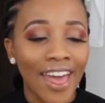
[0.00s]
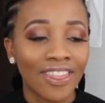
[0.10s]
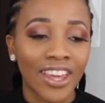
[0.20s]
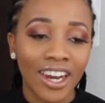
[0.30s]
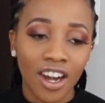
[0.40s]

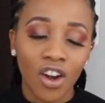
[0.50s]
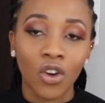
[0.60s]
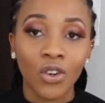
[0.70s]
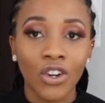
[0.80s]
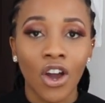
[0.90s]
and then
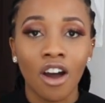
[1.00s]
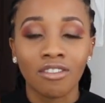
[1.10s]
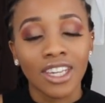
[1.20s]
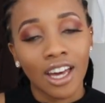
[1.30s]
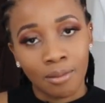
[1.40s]
Lori
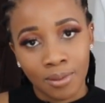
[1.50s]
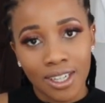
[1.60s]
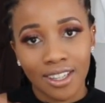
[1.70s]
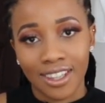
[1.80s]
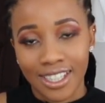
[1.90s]
Harvey
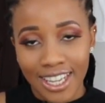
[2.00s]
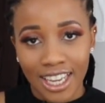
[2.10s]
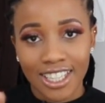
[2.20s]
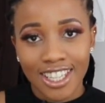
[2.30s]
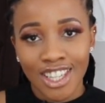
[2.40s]
upped the
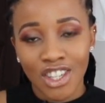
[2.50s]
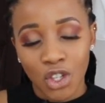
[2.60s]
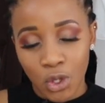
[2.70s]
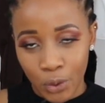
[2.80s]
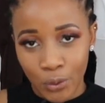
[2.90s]
tax,
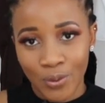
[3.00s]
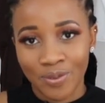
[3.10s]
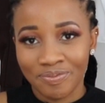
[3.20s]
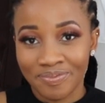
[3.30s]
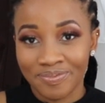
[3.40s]
so